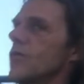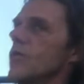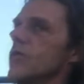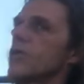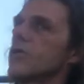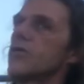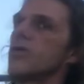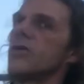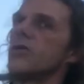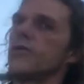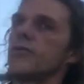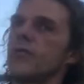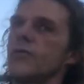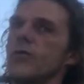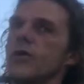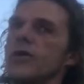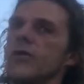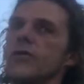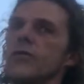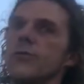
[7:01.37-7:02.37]
want to go to,
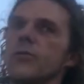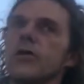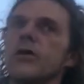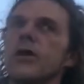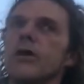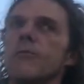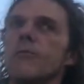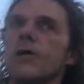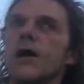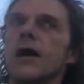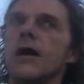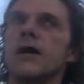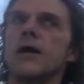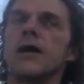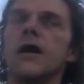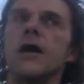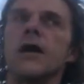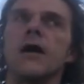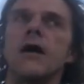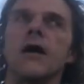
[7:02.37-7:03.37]
where you become like
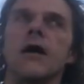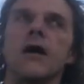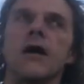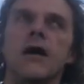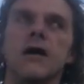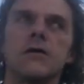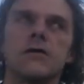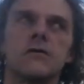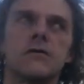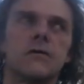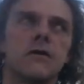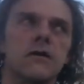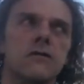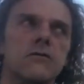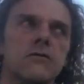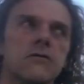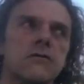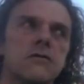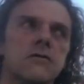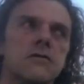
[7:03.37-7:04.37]

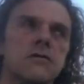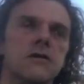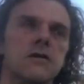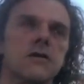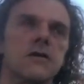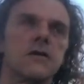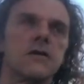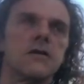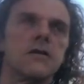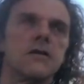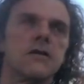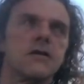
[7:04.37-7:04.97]
unconsciously